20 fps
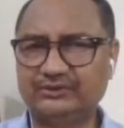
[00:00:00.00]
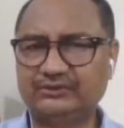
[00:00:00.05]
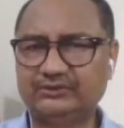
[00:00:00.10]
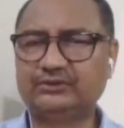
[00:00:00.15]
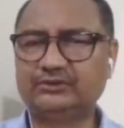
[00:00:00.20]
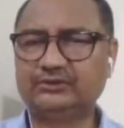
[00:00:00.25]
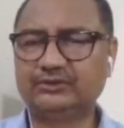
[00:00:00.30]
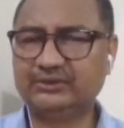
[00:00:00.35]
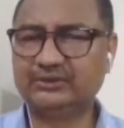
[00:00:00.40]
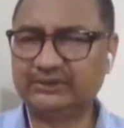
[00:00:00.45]

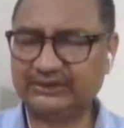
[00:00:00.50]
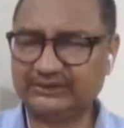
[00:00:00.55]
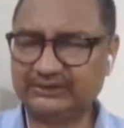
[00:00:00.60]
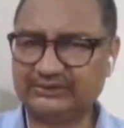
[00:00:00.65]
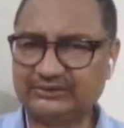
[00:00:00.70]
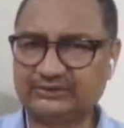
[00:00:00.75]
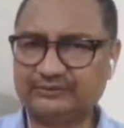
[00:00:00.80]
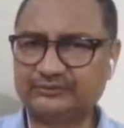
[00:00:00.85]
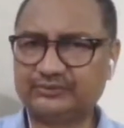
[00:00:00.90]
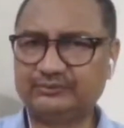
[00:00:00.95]
not only in
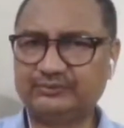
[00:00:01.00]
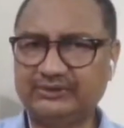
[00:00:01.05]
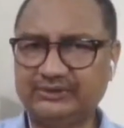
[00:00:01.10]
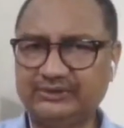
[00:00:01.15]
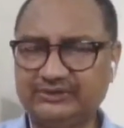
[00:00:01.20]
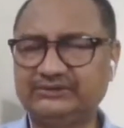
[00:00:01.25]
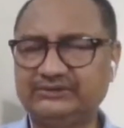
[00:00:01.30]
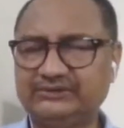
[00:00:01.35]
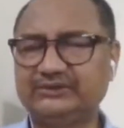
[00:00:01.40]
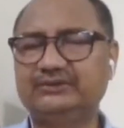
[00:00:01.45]
terms of
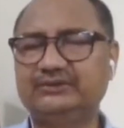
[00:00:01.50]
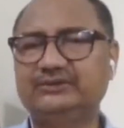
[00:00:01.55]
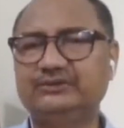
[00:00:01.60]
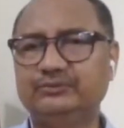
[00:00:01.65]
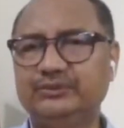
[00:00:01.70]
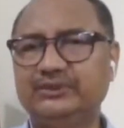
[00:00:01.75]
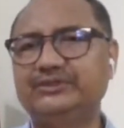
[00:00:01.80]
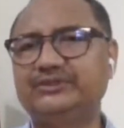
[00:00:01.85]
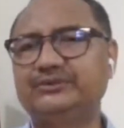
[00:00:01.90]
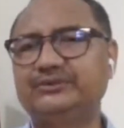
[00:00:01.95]
religion,
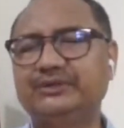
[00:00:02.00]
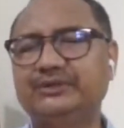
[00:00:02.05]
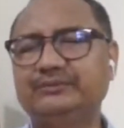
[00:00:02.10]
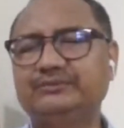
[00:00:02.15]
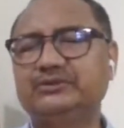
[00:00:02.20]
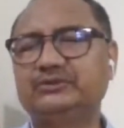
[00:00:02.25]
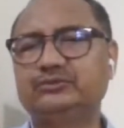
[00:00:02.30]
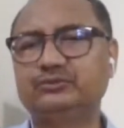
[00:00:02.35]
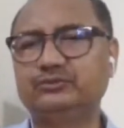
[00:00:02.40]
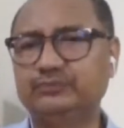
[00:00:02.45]
where you have
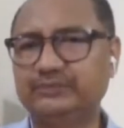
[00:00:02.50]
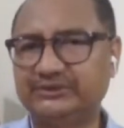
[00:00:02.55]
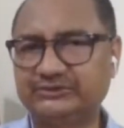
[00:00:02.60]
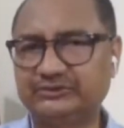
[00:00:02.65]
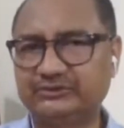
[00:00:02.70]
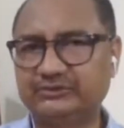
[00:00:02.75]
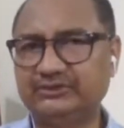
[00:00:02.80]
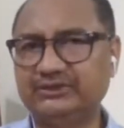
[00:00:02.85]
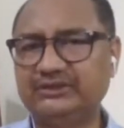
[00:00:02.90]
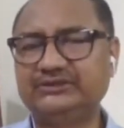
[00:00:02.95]
the two
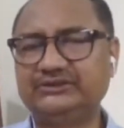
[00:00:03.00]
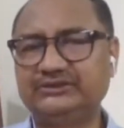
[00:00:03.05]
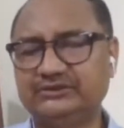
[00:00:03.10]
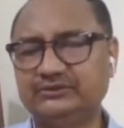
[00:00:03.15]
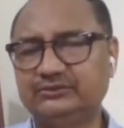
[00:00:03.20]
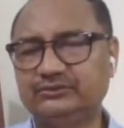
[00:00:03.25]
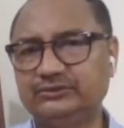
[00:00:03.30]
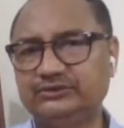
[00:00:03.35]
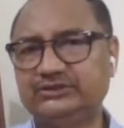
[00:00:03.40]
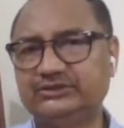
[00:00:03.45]
major religions,
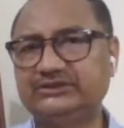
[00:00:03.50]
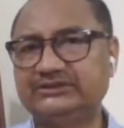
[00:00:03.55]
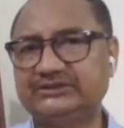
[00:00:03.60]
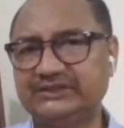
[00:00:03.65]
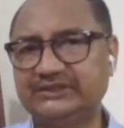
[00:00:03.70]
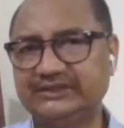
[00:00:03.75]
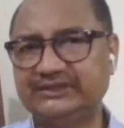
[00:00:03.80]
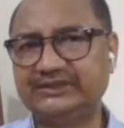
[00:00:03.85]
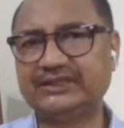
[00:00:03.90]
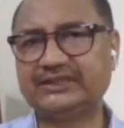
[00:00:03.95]
which is
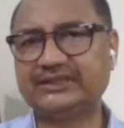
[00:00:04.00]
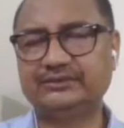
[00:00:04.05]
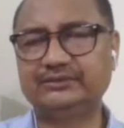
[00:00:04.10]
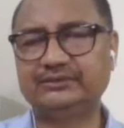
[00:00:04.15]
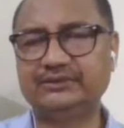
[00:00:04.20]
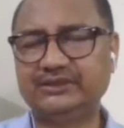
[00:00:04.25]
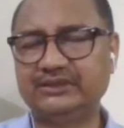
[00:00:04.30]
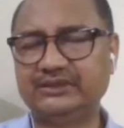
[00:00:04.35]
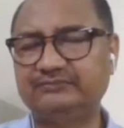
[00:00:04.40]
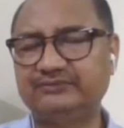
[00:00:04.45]
said that
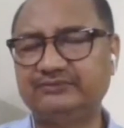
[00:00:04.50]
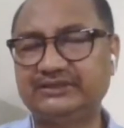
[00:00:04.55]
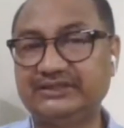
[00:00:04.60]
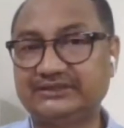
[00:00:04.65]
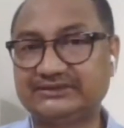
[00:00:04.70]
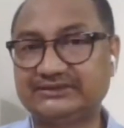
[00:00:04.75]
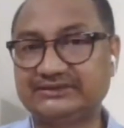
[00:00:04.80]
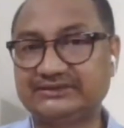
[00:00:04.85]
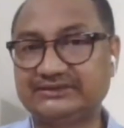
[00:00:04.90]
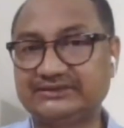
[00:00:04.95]
they are very
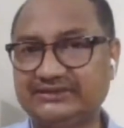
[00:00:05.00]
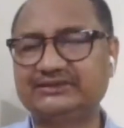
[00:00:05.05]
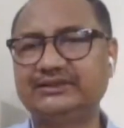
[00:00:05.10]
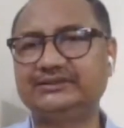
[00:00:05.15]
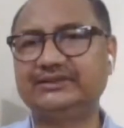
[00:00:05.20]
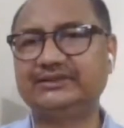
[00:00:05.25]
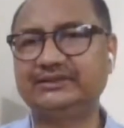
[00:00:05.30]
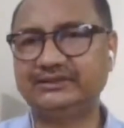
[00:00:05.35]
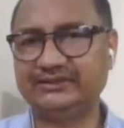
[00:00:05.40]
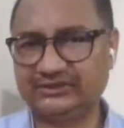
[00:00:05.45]

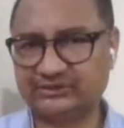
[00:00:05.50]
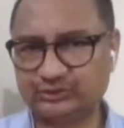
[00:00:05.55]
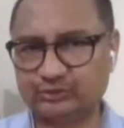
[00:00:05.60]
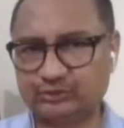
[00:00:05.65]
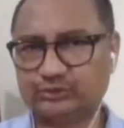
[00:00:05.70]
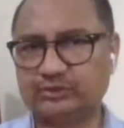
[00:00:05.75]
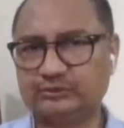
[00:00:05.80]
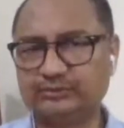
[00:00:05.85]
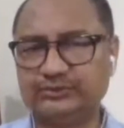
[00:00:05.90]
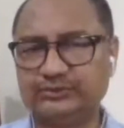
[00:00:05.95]
essential that
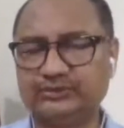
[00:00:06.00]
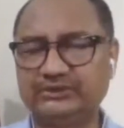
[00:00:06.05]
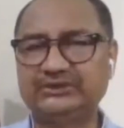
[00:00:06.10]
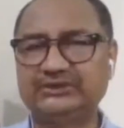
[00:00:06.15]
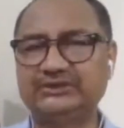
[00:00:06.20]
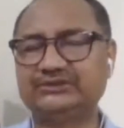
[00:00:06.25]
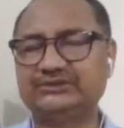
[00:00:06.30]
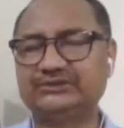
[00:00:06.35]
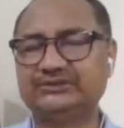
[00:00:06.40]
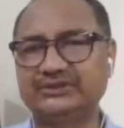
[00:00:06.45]
these two
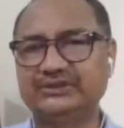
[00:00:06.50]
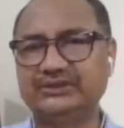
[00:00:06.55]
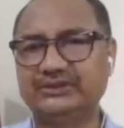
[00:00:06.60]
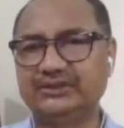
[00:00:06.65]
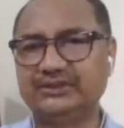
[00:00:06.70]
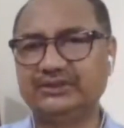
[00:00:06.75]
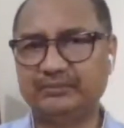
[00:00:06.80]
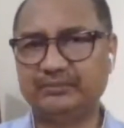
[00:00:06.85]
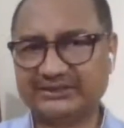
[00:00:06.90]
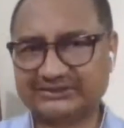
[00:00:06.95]
communities
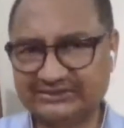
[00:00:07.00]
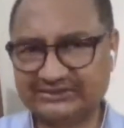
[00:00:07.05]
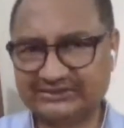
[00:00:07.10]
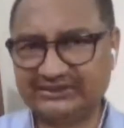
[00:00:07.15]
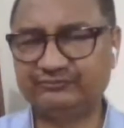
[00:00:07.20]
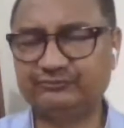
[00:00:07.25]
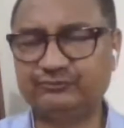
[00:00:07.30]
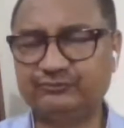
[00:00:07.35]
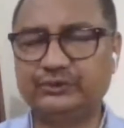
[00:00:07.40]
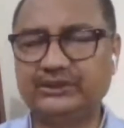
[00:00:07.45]
must
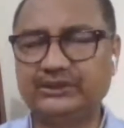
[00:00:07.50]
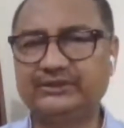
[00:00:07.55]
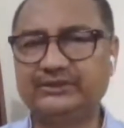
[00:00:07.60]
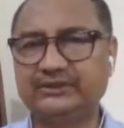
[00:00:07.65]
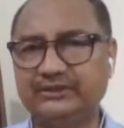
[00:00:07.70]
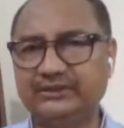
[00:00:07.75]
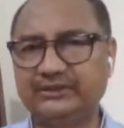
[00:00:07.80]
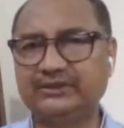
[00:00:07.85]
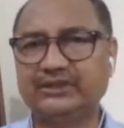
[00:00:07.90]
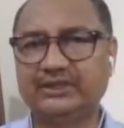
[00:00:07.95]
live
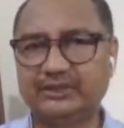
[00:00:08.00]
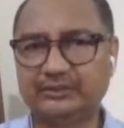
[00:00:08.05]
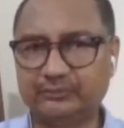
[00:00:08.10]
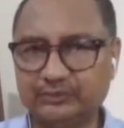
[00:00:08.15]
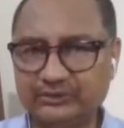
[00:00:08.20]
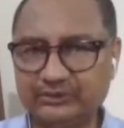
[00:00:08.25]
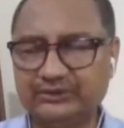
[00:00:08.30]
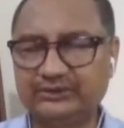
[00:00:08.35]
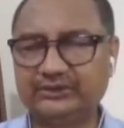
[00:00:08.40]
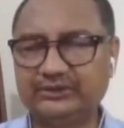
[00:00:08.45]
together in
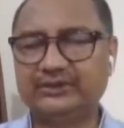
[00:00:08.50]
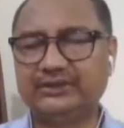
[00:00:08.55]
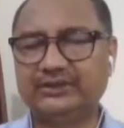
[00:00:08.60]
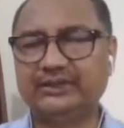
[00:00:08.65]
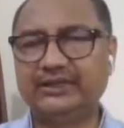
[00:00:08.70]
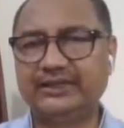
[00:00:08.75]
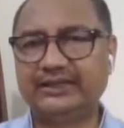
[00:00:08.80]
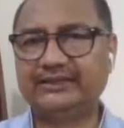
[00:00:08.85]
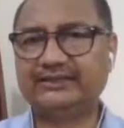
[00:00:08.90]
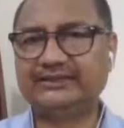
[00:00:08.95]
harmony,
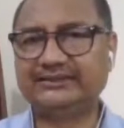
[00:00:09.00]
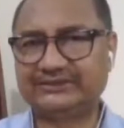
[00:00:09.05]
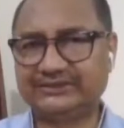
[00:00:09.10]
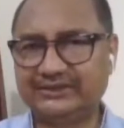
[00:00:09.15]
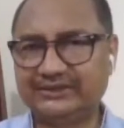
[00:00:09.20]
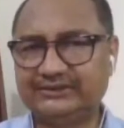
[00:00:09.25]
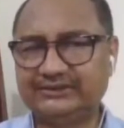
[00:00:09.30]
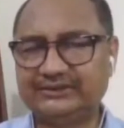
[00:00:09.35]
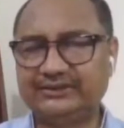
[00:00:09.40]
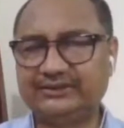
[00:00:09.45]
and he
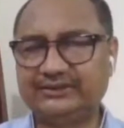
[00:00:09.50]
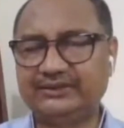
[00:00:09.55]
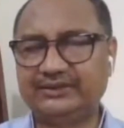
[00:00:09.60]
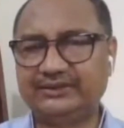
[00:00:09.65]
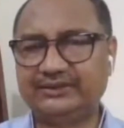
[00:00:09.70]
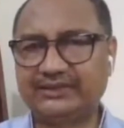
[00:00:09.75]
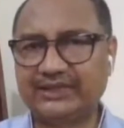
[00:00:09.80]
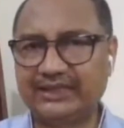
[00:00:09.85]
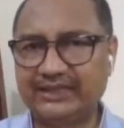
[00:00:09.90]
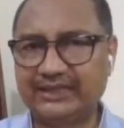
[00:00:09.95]
said that they
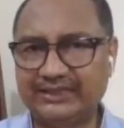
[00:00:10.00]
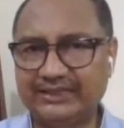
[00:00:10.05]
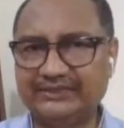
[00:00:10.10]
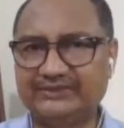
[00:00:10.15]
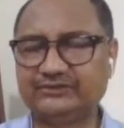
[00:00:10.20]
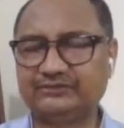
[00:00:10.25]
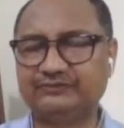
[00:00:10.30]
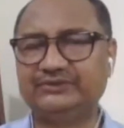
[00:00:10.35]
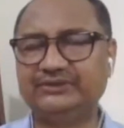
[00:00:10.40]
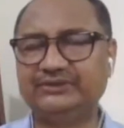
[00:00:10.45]
are the
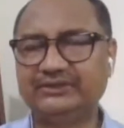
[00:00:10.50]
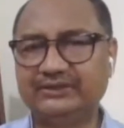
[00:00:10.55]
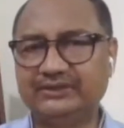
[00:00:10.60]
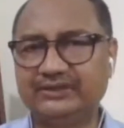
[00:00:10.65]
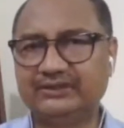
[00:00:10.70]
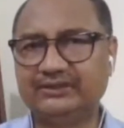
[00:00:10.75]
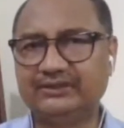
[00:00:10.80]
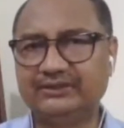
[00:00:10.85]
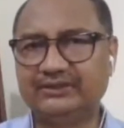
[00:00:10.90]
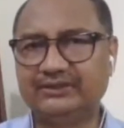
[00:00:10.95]
eyes of India
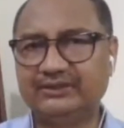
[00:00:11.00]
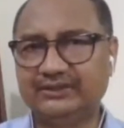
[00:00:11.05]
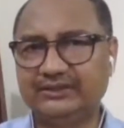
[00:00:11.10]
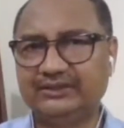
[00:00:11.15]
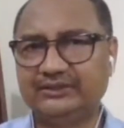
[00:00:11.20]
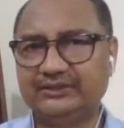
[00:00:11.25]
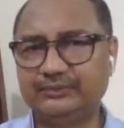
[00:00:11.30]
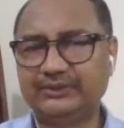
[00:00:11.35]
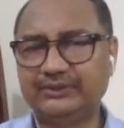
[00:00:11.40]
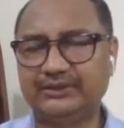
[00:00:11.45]

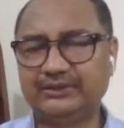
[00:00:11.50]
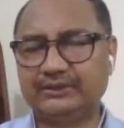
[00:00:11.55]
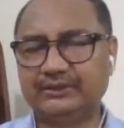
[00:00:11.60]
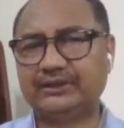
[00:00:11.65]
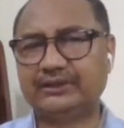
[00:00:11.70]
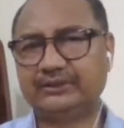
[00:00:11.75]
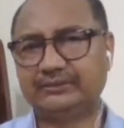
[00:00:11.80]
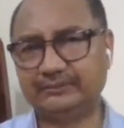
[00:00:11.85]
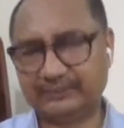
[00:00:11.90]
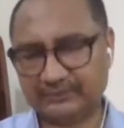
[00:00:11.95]
in a way.
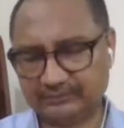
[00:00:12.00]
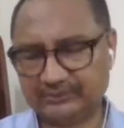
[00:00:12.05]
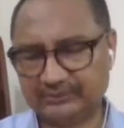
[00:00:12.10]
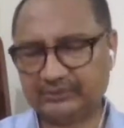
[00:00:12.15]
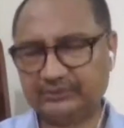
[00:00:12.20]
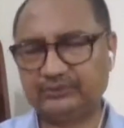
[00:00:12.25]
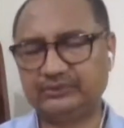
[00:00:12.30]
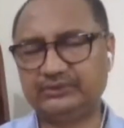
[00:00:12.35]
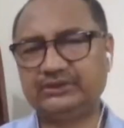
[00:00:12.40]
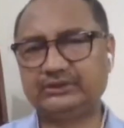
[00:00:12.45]
Uh, you
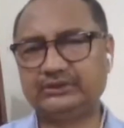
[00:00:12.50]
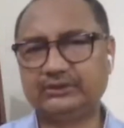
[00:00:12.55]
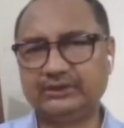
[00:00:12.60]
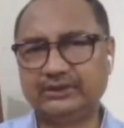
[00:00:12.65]
know, he